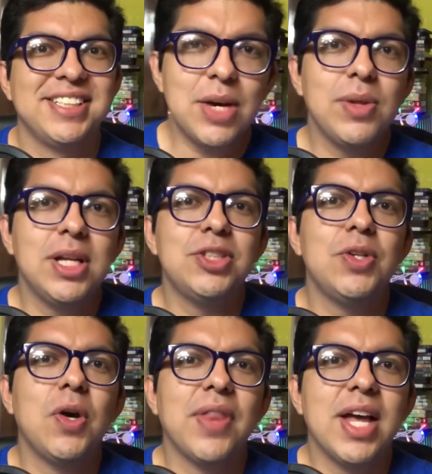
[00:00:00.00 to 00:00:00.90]
but I will
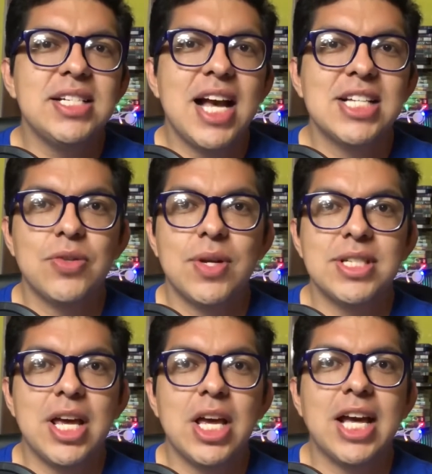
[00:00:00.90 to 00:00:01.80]
let you know that as
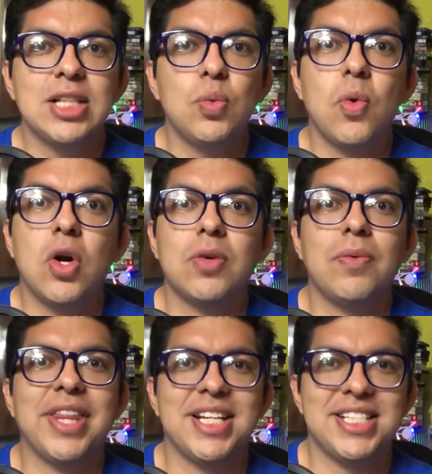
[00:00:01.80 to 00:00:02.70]
soon as I get to
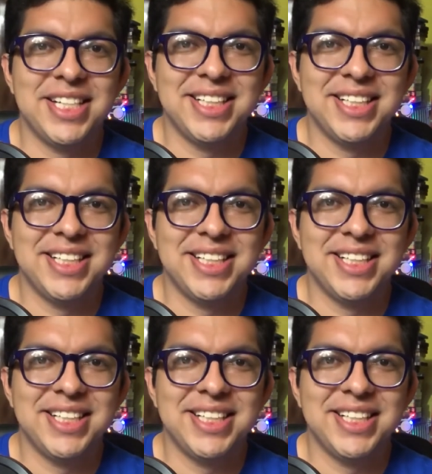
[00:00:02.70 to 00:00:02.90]
work with